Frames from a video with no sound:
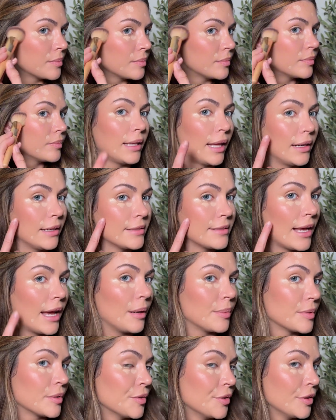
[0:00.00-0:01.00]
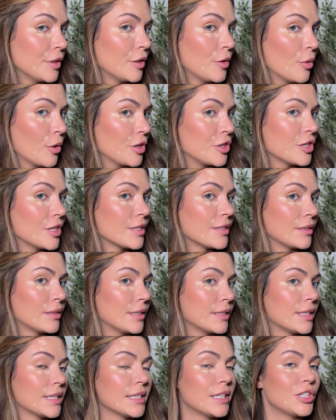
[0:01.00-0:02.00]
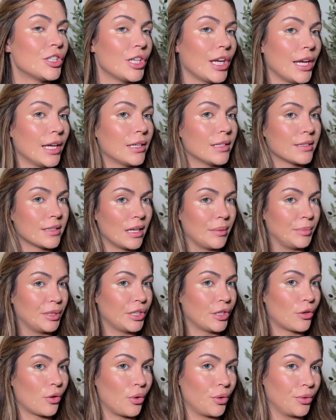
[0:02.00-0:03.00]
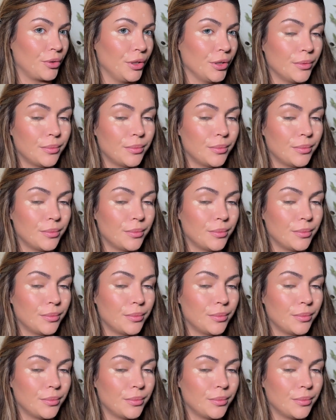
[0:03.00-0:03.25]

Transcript: That is absolutely gorgeous. This is the shade Summer Coral.